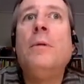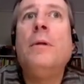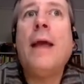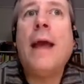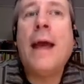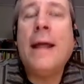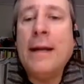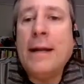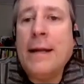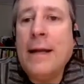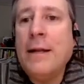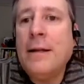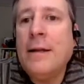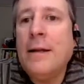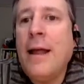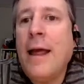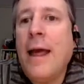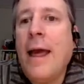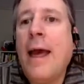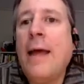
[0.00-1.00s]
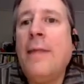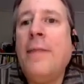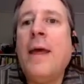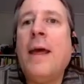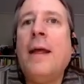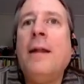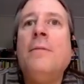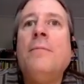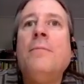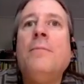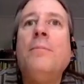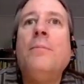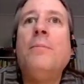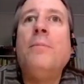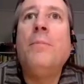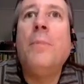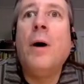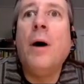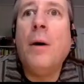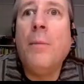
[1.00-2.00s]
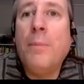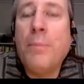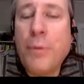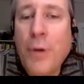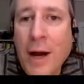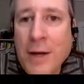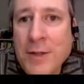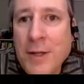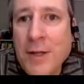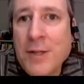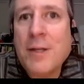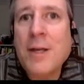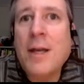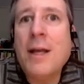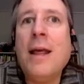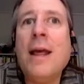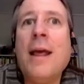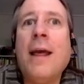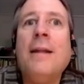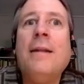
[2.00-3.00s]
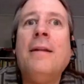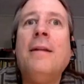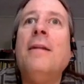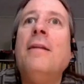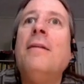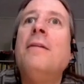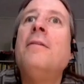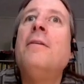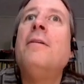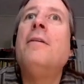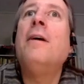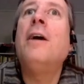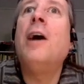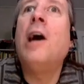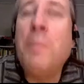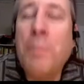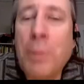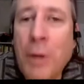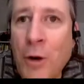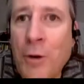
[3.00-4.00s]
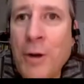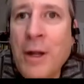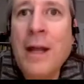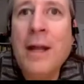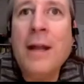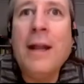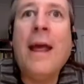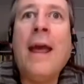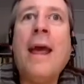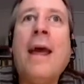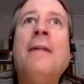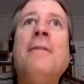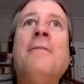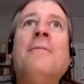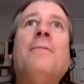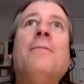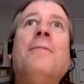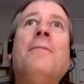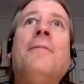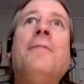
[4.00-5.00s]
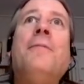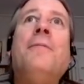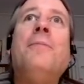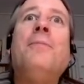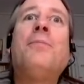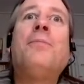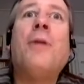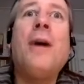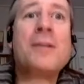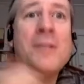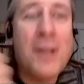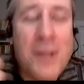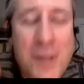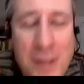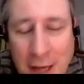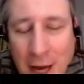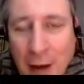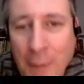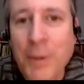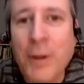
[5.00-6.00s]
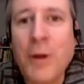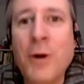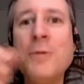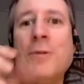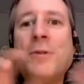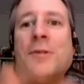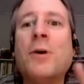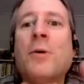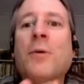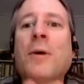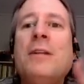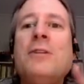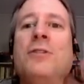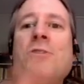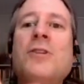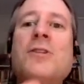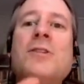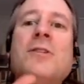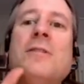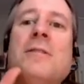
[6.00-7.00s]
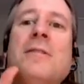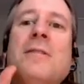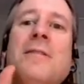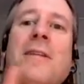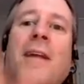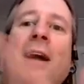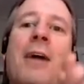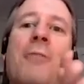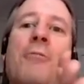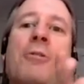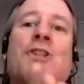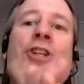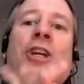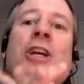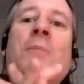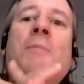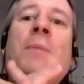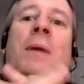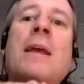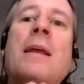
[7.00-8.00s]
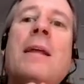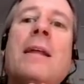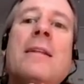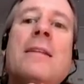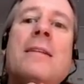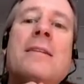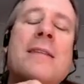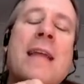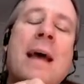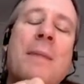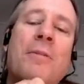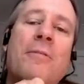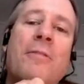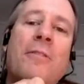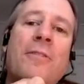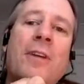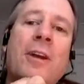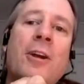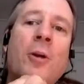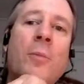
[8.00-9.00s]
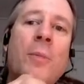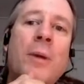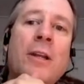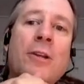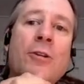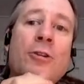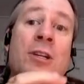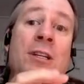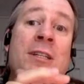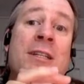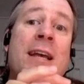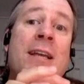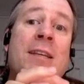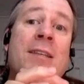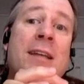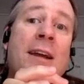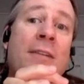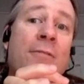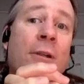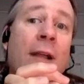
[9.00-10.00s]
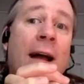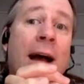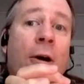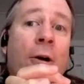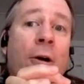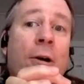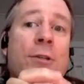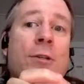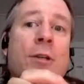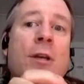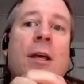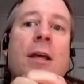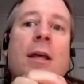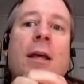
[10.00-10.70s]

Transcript: edit it, and then process it, and upload it, and process the upload. So it's just, I wish it could be in the snap of a finger, but it usually takes several hours.